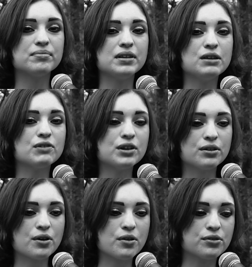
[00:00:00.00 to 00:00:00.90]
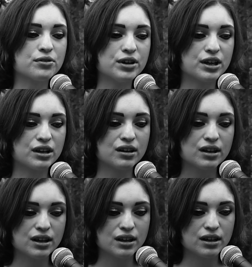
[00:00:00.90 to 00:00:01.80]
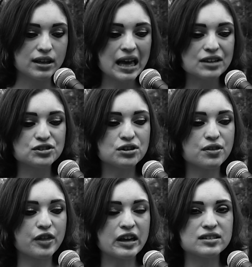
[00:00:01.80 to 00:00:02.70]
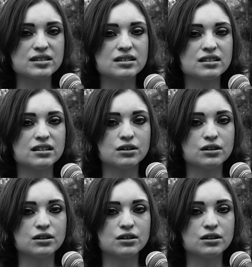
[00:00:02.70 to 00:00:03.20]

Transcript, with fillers: even though they're like, yeah, sure, thanks.